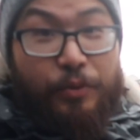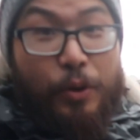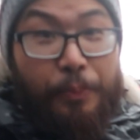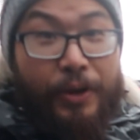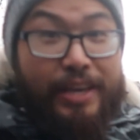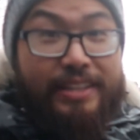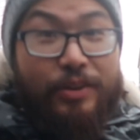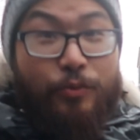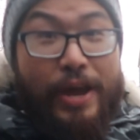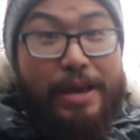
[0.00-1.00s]
We're putting
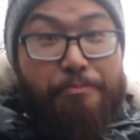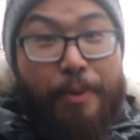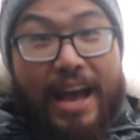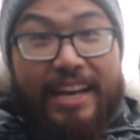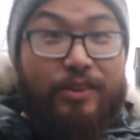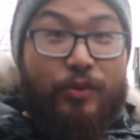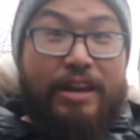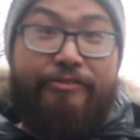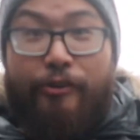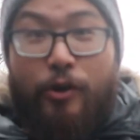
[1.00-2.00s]
the rain back in
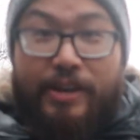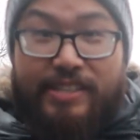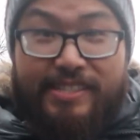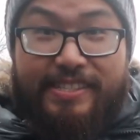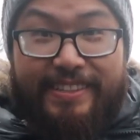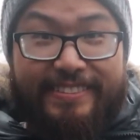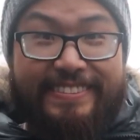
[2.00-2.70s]
rainforest.